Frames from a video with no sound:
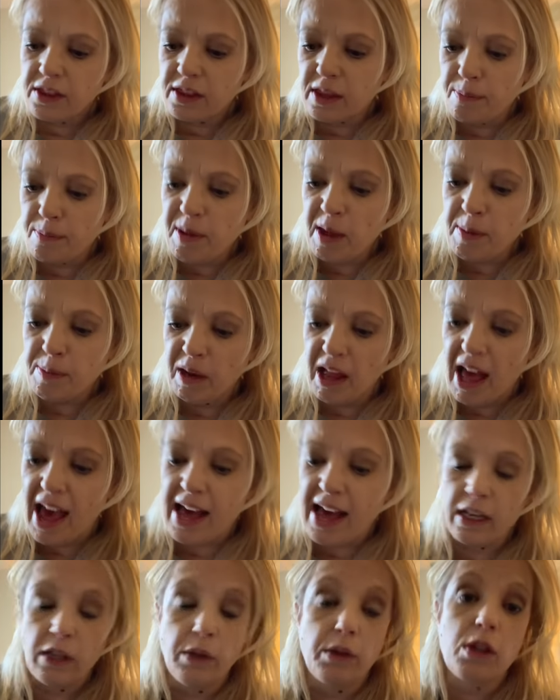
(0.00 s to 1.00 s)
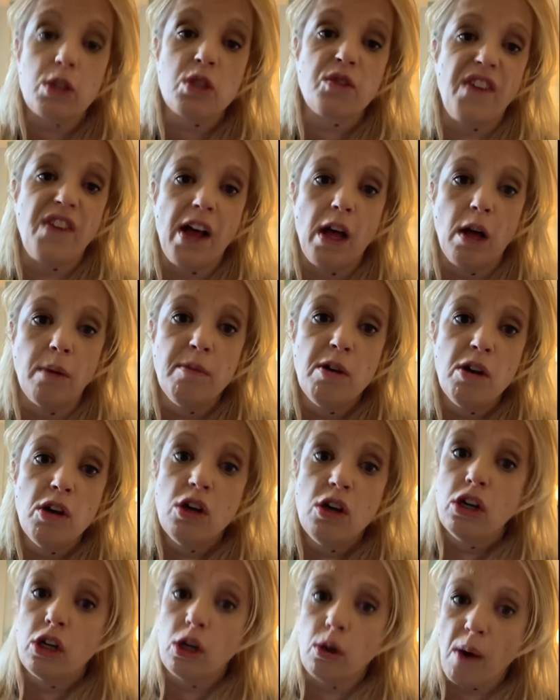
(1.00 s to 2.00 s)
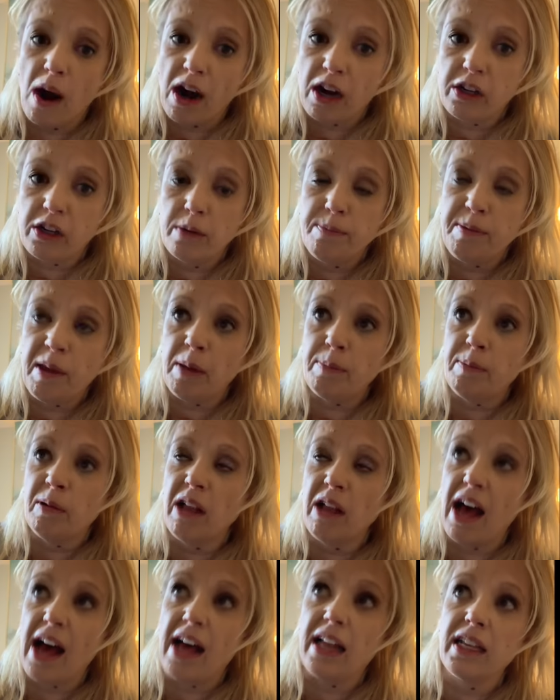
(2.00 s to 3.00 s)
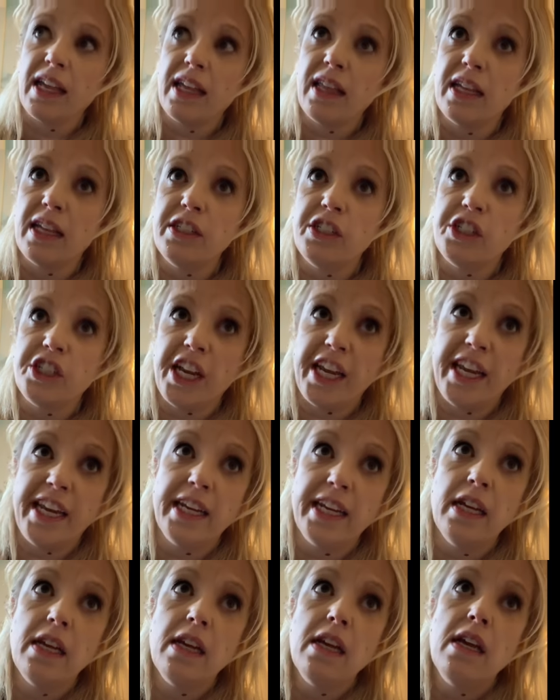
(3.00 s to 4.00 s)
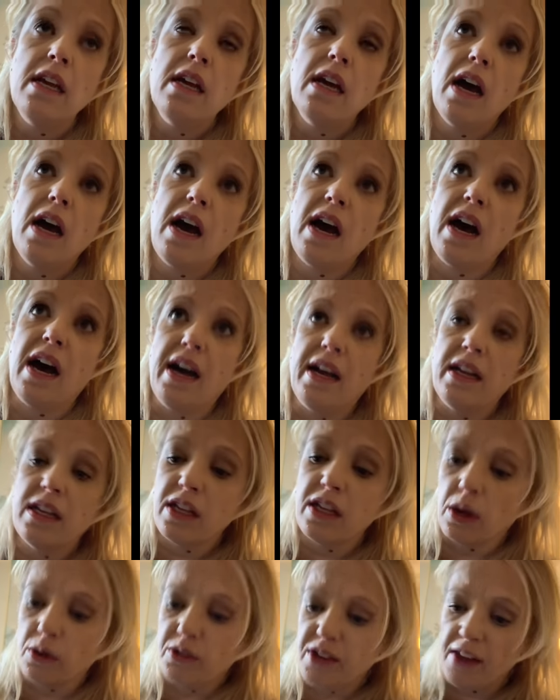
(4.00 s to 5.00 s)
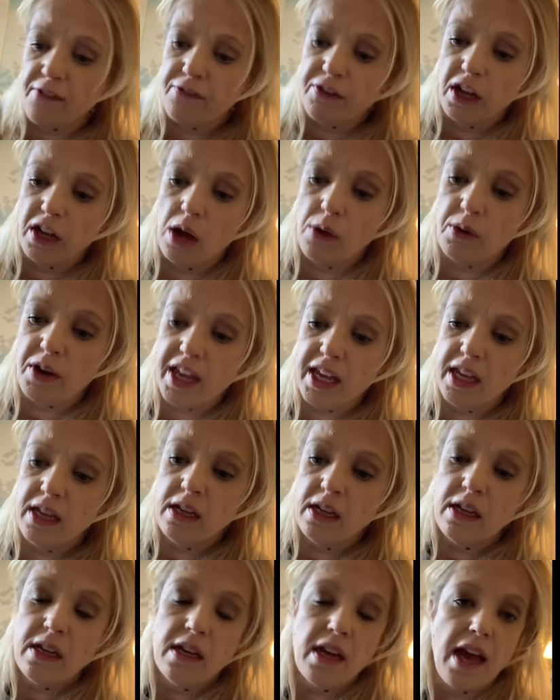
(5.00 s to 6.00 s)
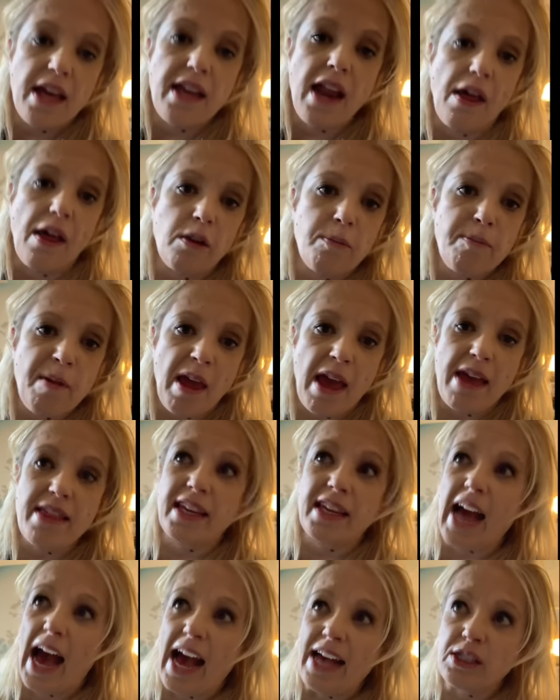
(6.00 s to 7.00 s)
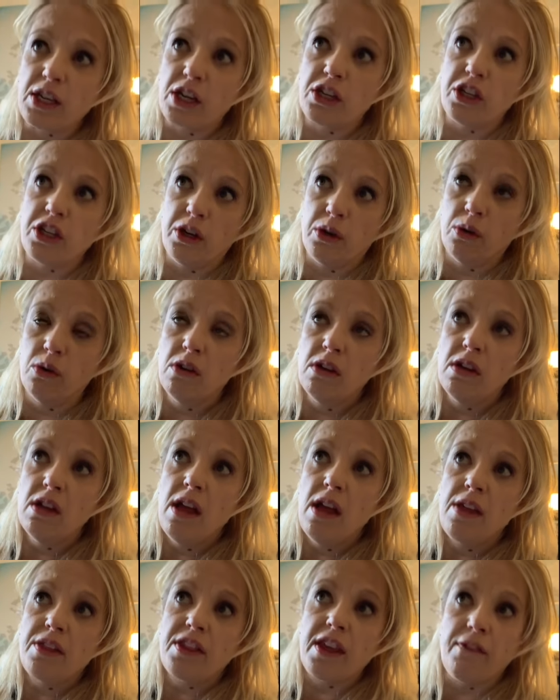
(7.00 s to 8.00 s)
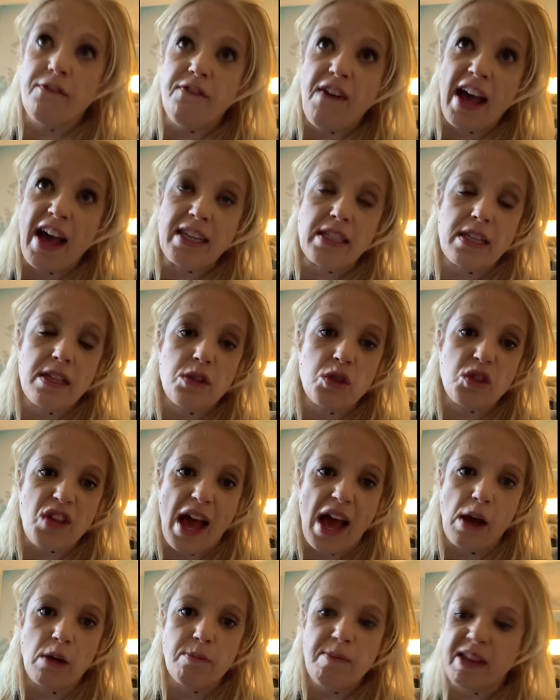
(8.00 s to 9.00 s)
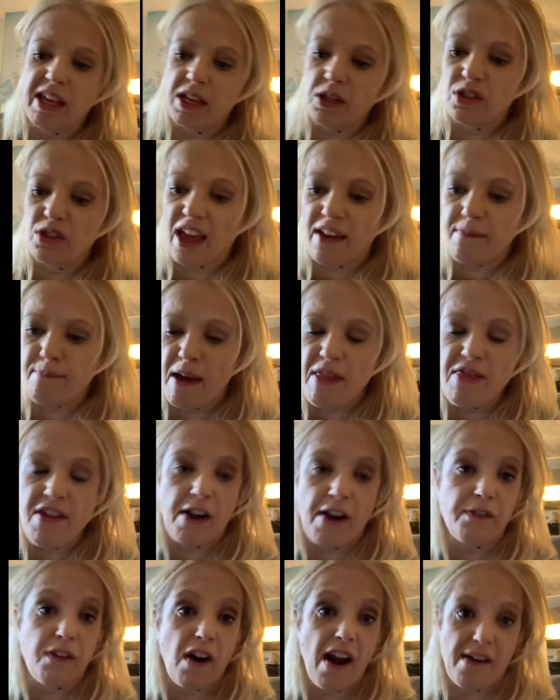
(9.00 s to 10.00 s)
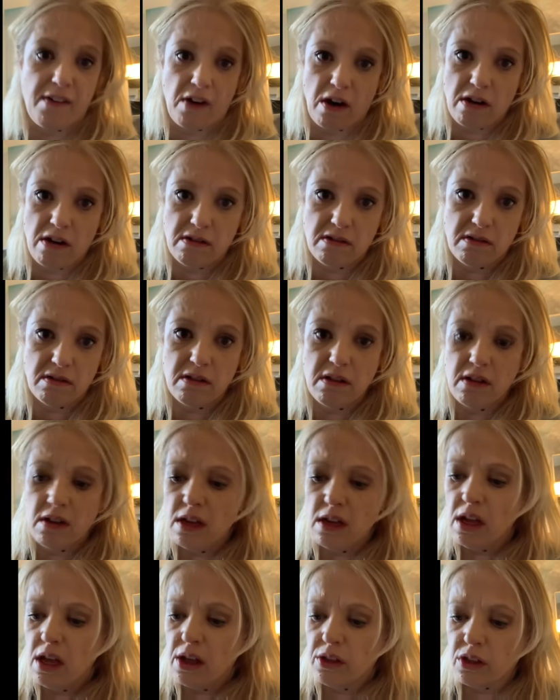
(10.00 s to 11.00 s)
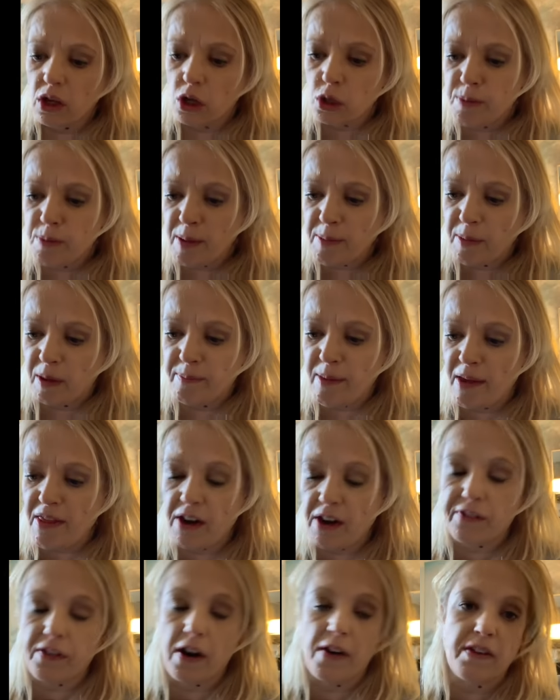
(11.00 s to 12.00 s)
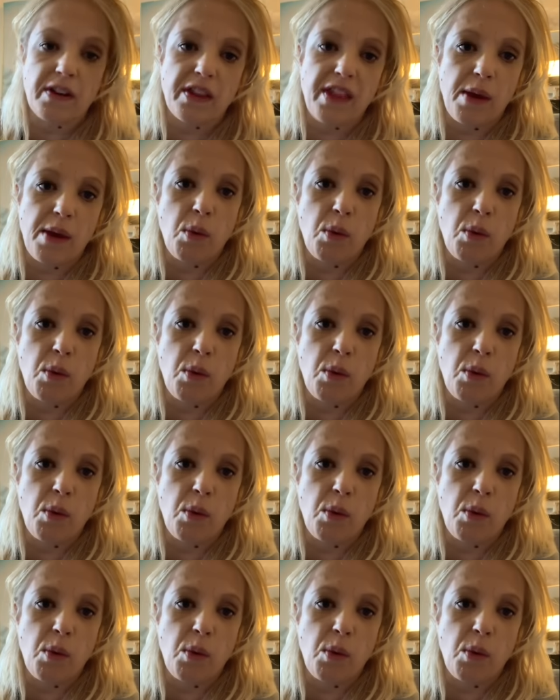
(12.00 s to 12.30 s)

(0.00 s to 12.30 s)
the people at Lucasfilm who are good people, uh, Leland Chee, uh, you know, Dave Filoni, and other p and guys that do the effects and sound because they've been there forever. Those people have been there forever. They